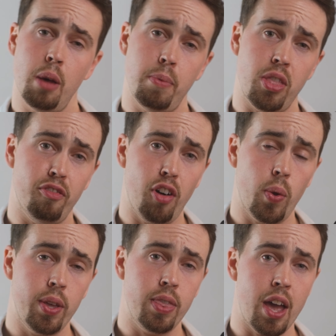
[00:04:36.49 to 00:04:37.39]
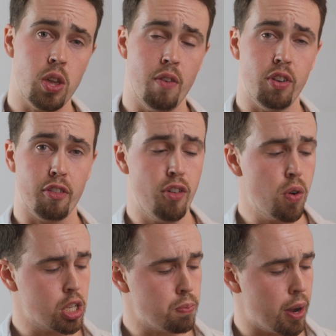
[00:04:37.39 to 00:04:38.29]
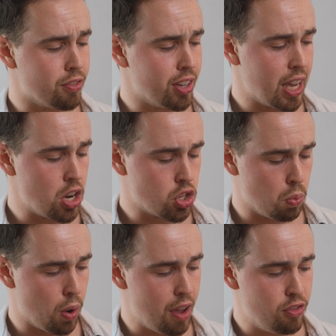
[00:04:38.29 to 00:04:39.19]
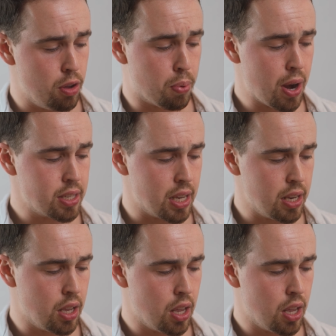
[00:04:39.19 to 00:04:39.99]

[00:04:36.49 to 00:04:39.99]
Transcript: But then following that, you have your focus magnification, where if you press it,